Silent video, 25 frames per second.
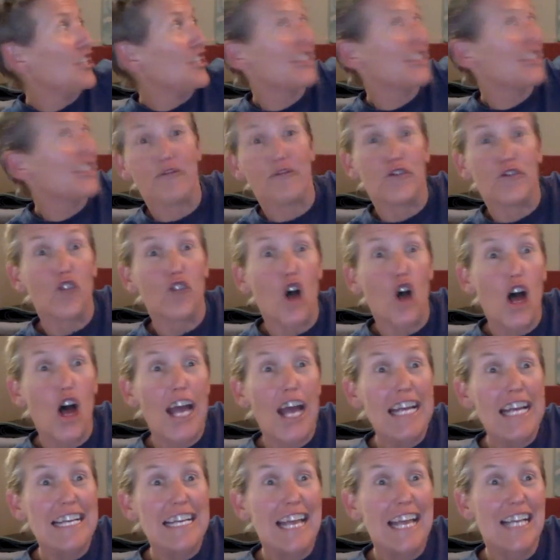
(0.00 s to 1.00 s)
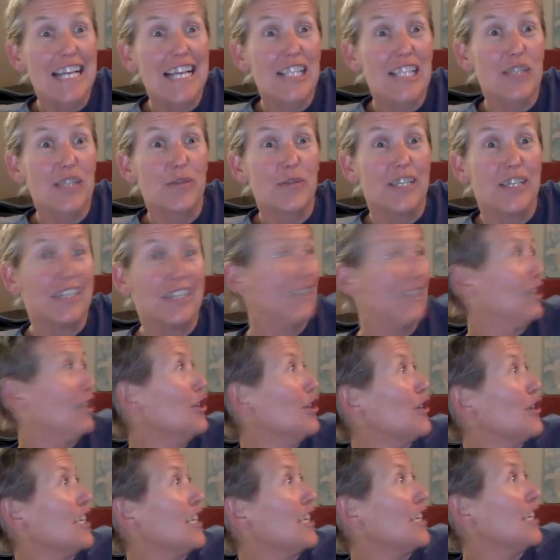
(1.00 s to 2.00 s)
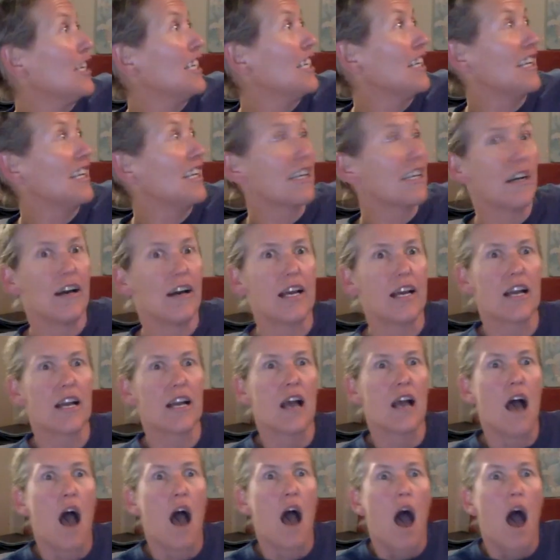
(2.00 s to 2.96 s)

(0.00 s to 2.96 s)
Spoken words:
flying next to it, looking at it going,